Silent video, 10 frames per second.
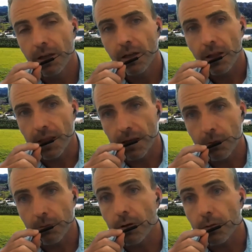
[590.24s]
then
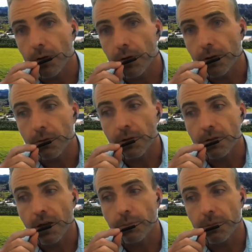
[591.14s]
what we will do is
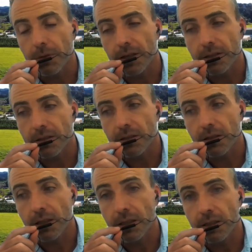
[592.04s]
optimize
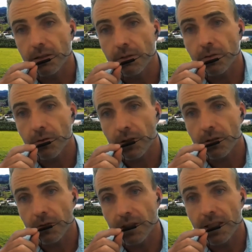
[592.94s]
the
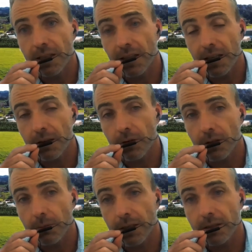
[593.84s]
structure of the debt and the equity
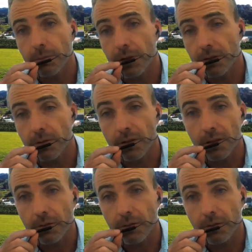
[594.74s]
to maximize returns for